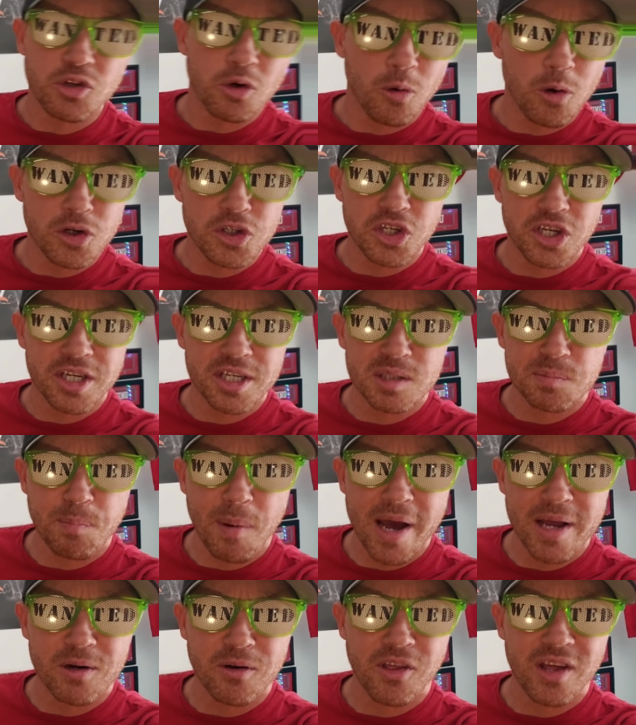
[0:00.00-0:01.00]
Georgia is
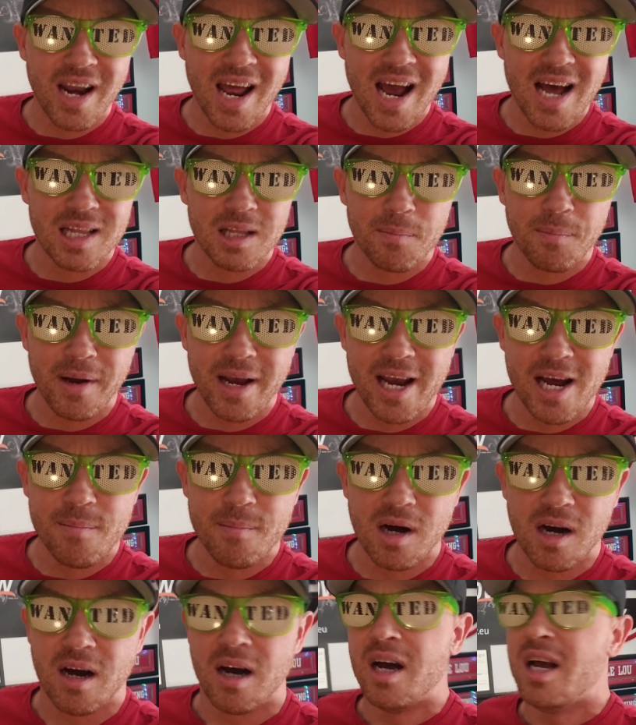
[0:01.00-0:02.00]
better than
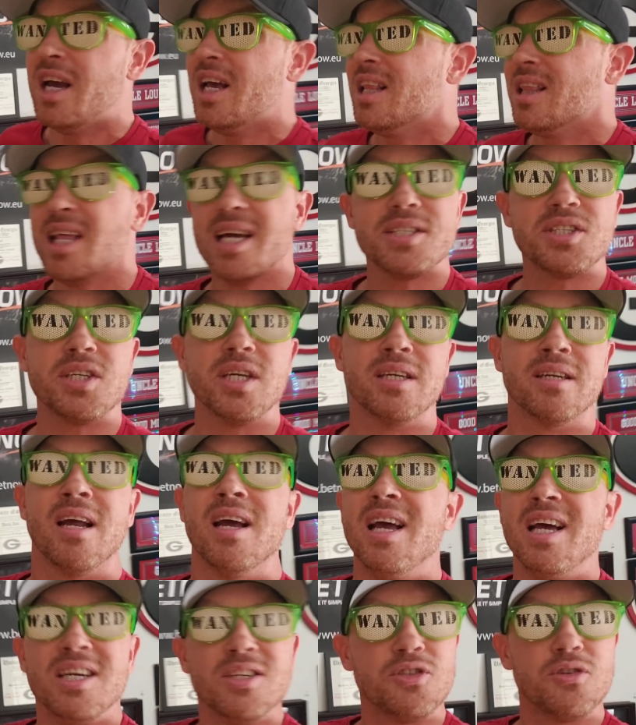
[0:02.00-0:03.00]
Alabama. Listen,
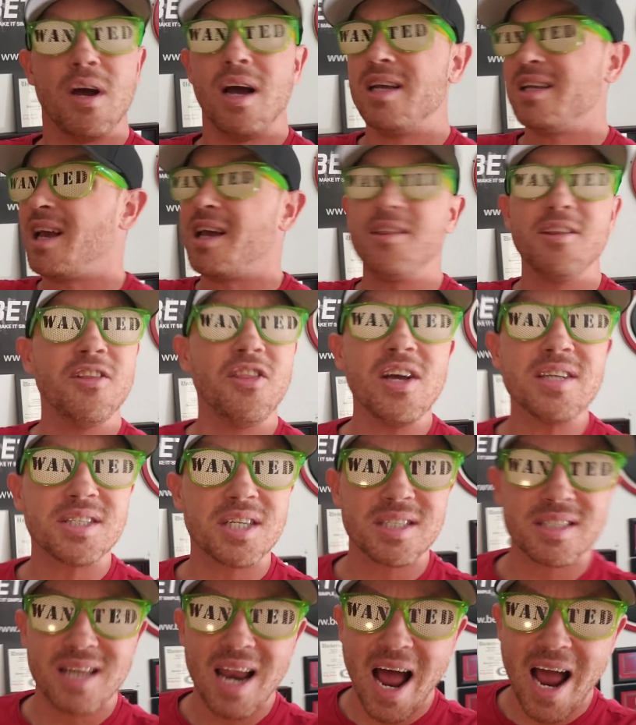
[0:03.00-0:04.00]
this
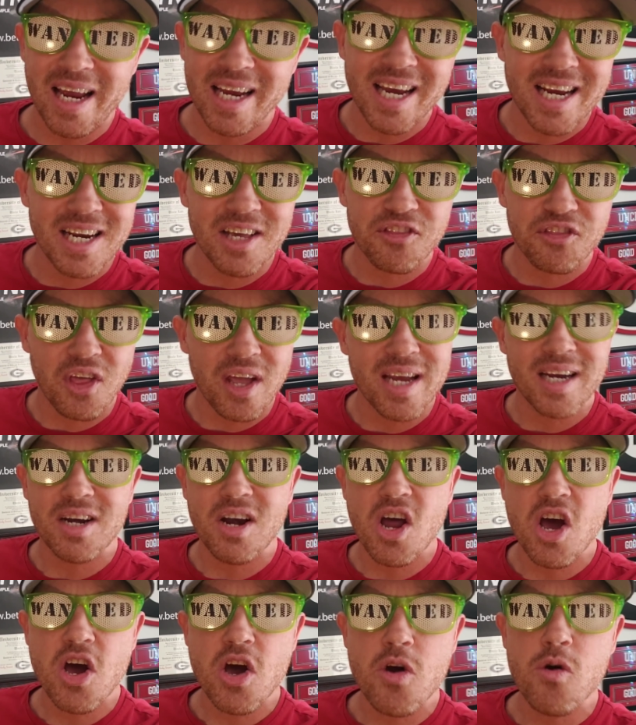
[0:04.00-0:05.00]
is not anything
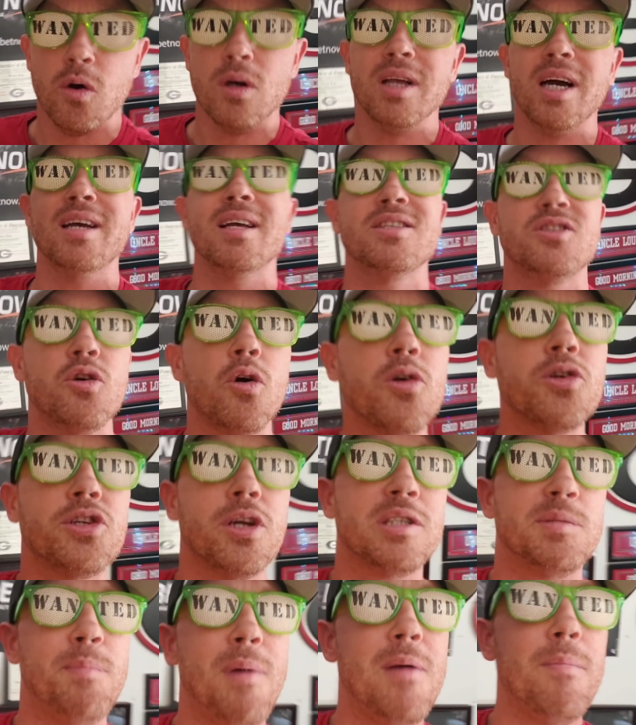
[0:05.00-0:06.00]
new.
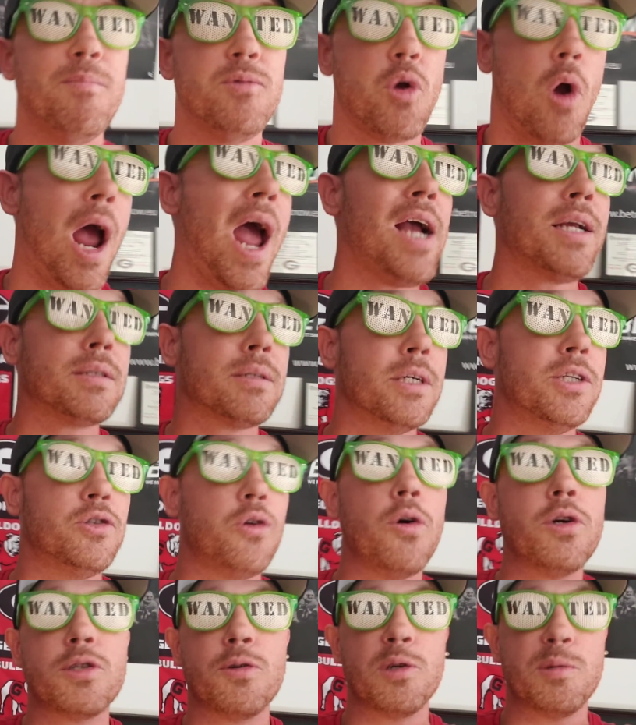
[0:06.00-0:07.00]
Georgia's been, actually,
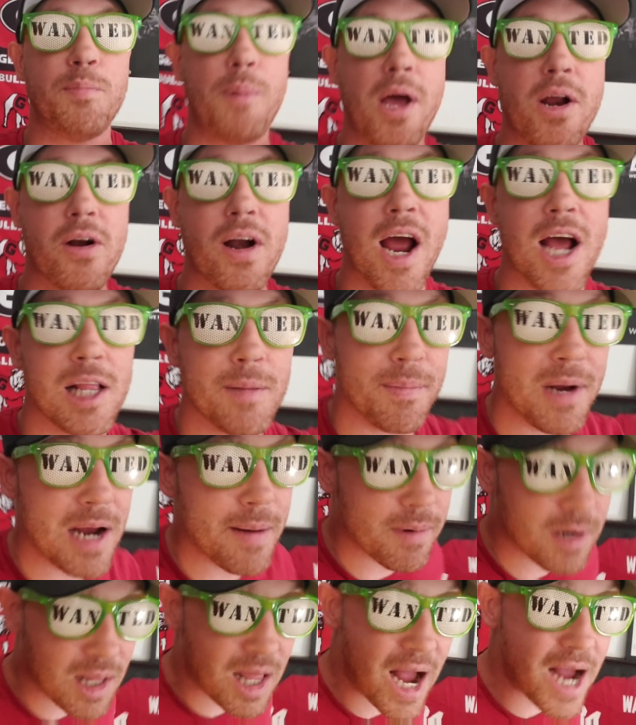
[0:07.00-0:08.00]
Georgia was better than
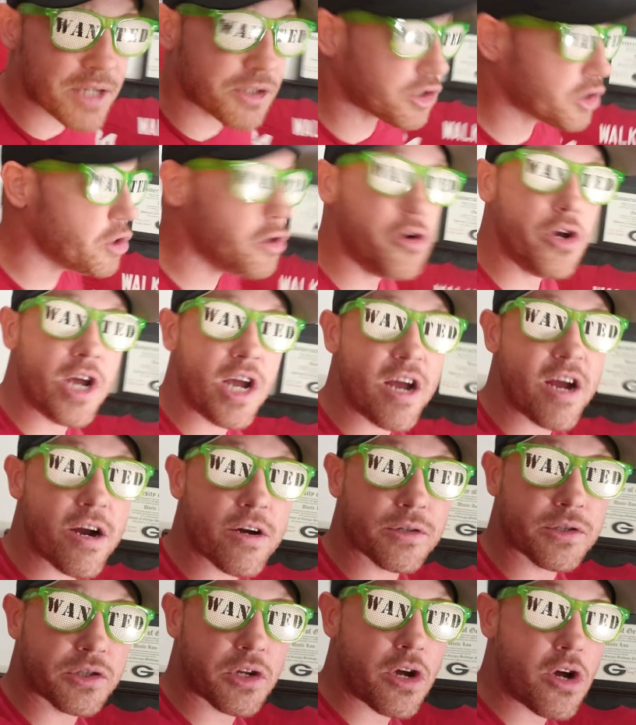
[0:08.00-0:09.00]
Alabama the last two
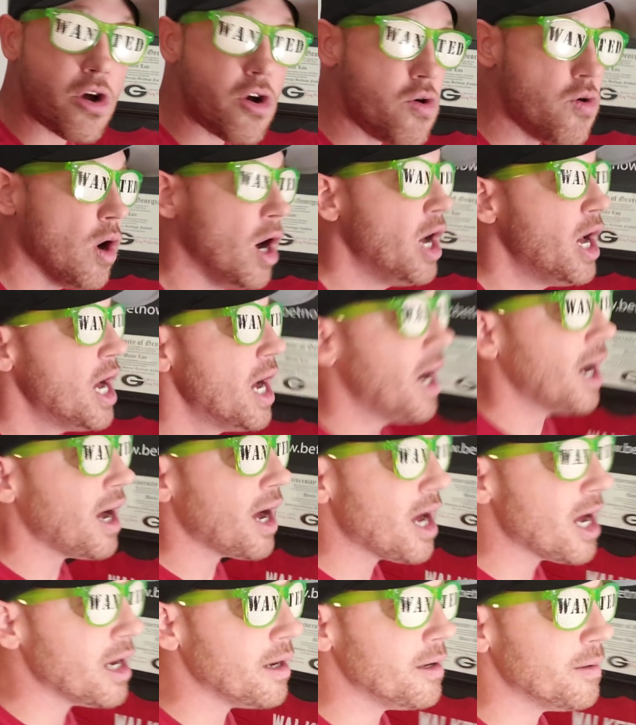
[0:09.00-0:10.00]
years, too.
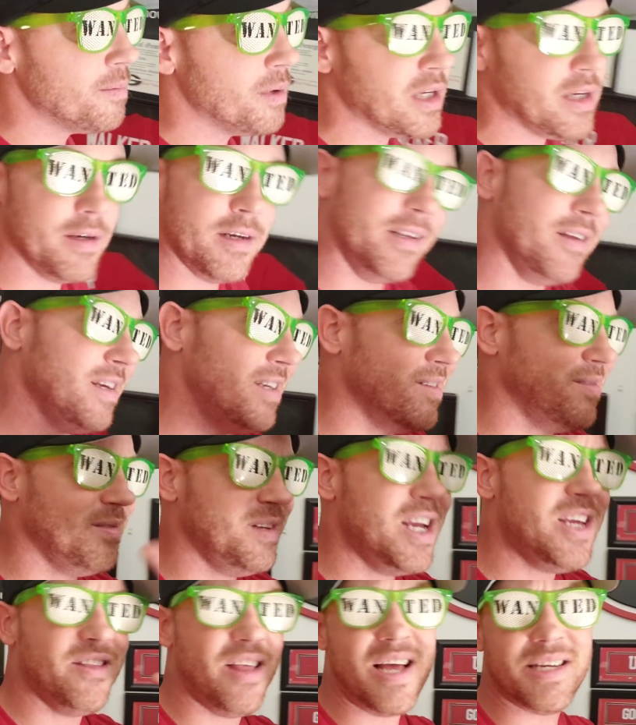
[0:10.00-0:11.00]
Uh, but
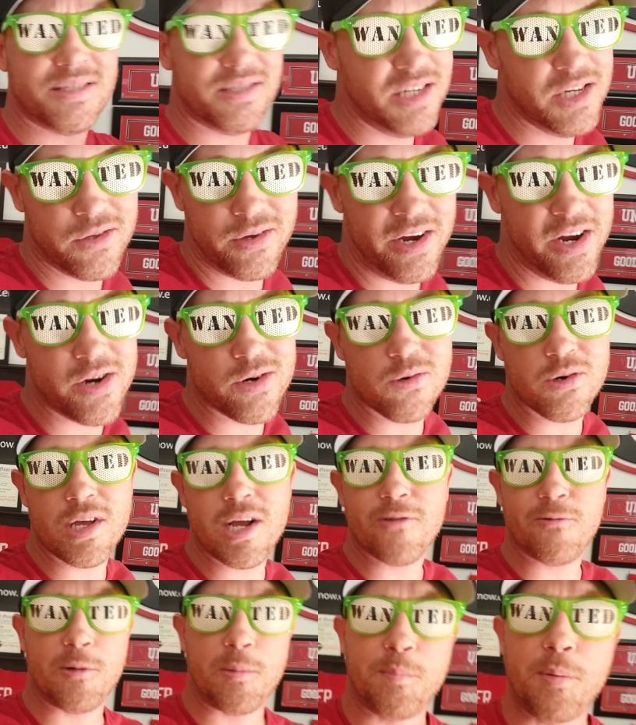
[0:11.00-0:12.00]
that's neither here nor there
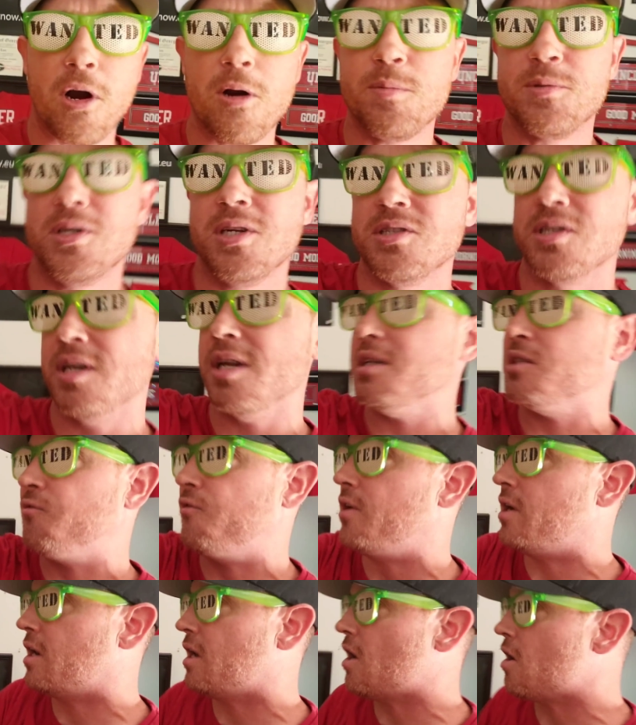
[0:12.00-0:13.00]
for purposes of this
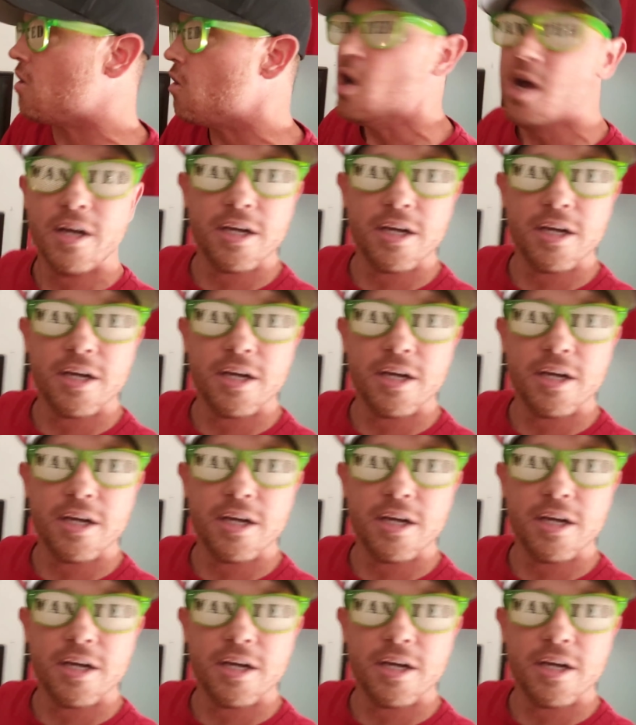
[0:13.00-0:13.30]
video.